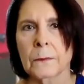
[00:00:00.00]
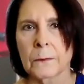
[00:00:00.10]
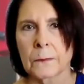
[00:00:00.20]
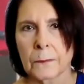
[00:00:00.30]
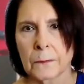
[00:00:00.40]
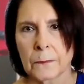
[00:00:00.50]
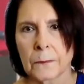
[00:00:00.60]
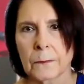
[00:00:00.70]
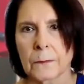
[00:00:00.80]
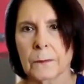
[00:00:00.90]

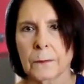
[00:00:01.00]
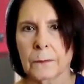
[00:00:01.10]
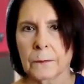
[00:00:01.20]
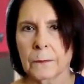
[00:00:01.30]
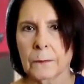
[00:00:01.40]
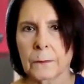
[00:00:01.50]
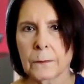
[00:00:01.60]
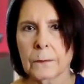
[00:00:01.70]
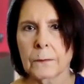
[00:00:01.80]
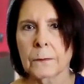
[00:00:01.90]

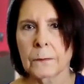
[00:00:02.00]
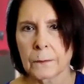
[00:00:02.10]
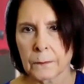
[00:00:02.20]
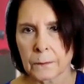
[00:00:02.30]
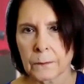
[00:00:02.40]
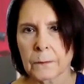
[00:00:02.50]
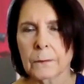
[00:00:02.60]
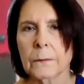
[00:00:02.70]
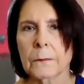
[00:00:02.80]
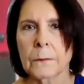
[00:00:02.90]

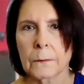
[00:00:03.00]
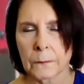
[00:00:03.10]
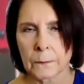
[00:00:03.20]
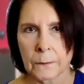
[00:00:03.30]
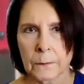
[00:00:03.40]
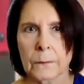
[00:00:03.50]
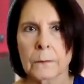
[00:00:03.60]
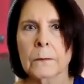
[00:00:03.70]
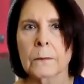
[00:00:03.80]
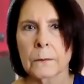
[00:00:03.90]

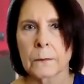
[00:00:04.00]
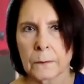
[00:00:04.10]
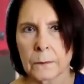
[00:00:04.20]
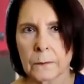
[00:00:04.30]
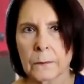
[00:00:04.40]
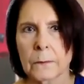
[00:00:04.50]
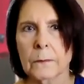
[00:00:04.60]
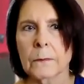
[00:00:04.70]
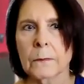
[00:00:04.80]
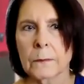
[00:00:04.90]

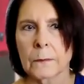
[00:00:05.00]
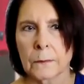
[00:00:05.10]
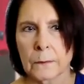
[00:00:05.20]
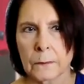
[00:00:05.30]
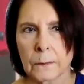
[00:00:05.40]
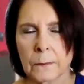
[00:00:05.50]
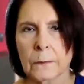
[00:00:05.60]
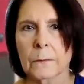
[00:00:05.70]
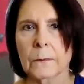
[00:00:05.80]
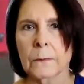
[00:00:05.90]

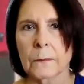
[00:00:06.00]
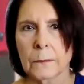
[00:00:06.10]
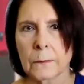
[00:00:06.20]
No words are spoken by the person on screen.